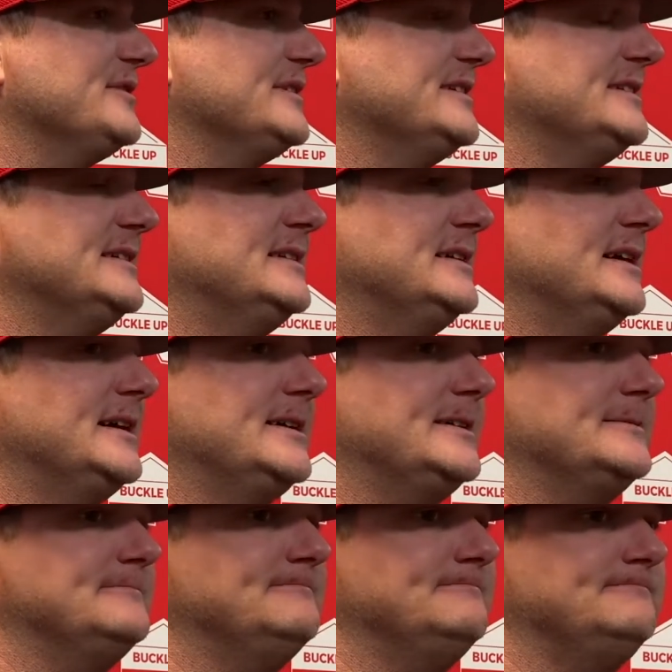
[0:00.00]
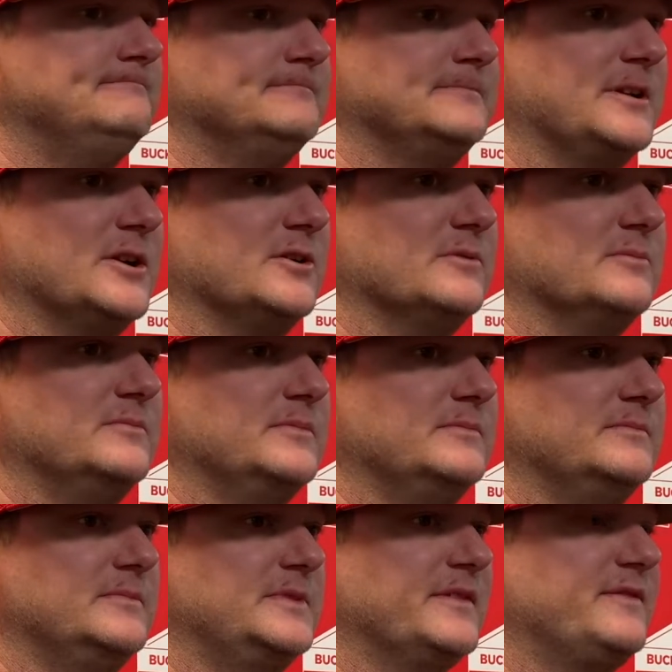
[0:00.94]
And, you know,
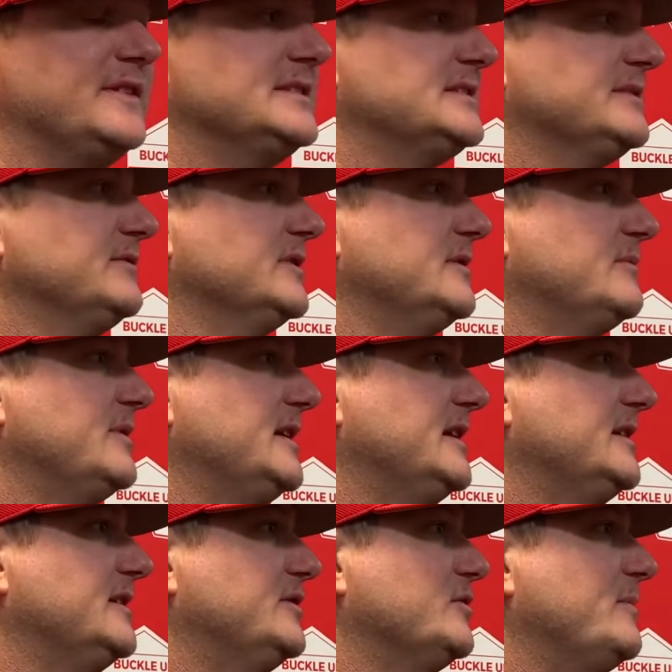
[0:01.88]
defensively, we need to do a